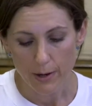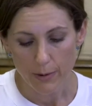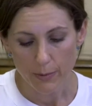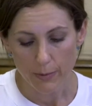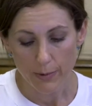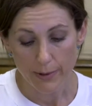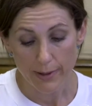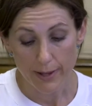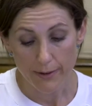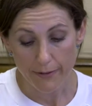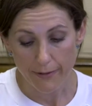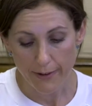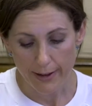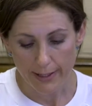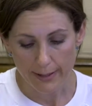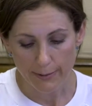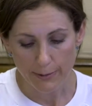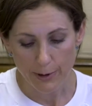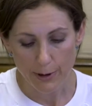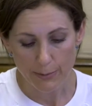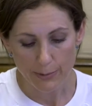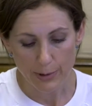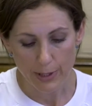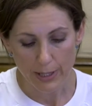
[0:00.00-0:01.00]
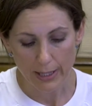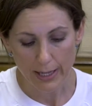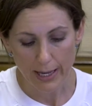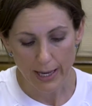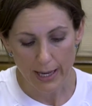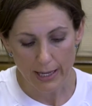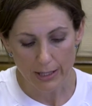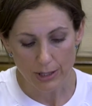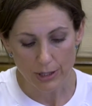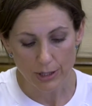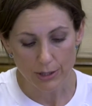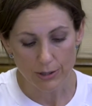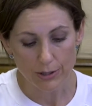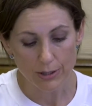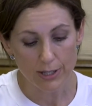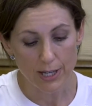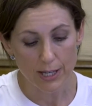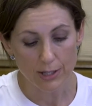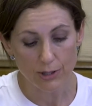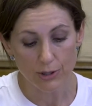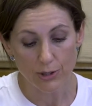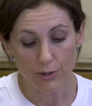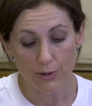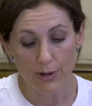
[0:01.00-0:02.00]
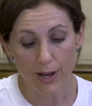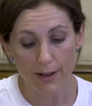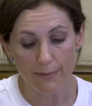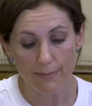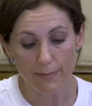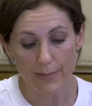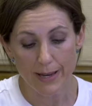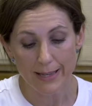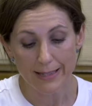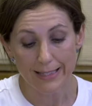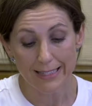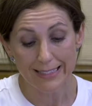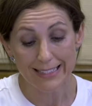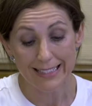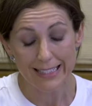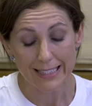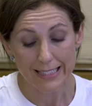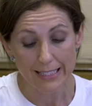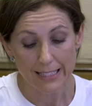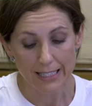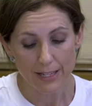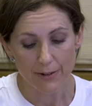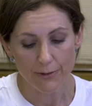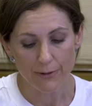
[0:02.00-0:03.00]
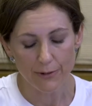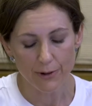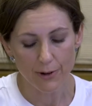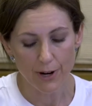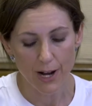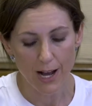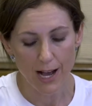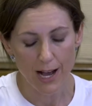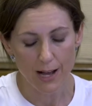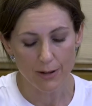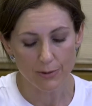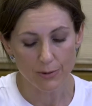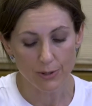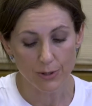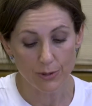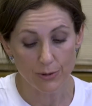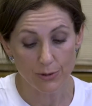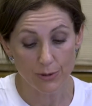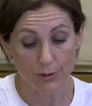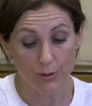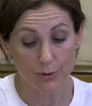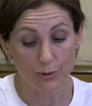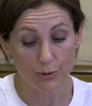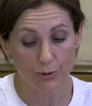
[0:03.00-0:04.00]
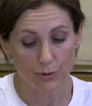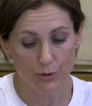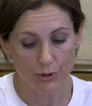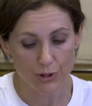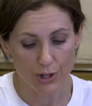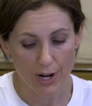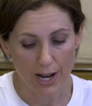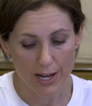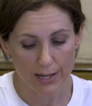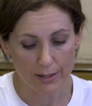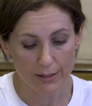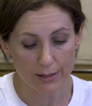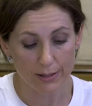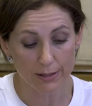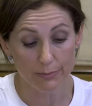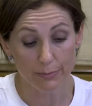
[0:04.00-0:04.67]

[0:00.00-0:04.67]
With effective communication, that should have made it easier for households to track,